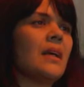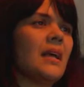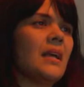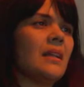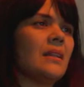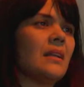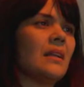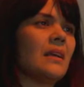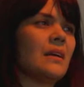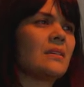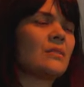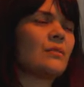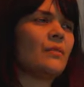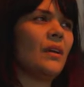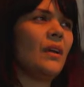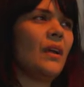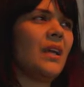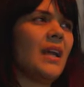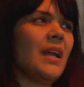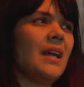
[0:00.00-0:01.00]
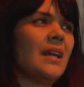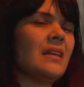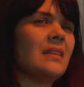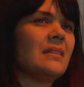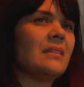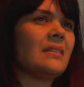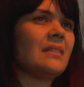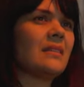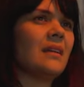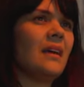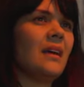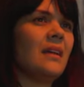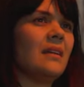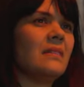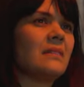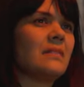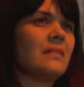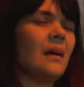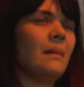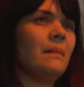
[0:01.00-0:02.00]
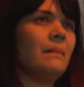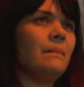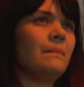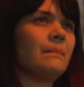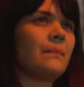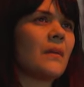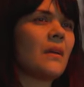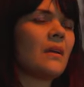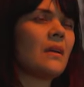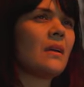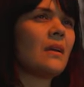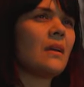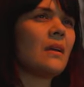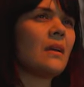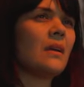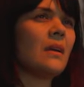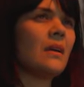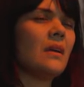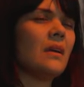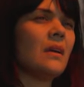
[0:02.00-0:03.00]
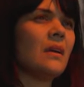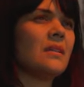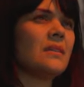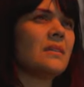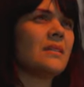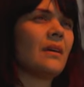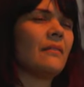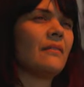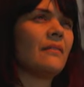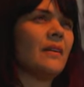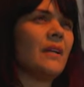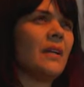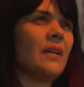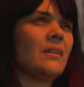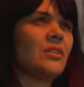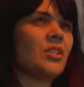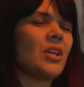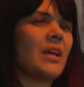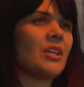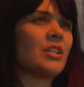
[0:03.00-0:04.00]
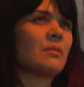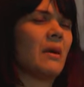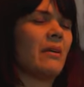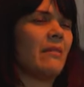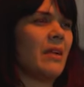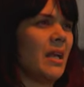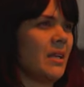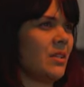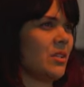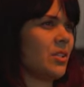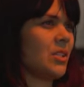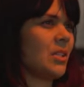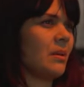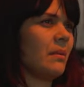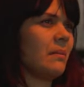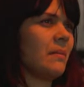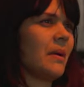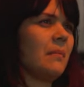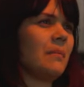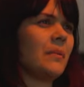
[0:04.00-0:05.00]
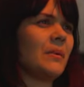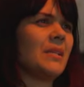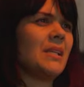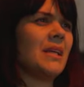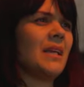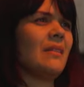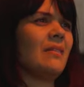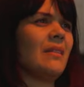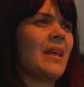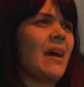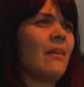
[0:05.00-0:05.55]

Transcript: in the last few years, it's definitely changed my relationship with my body and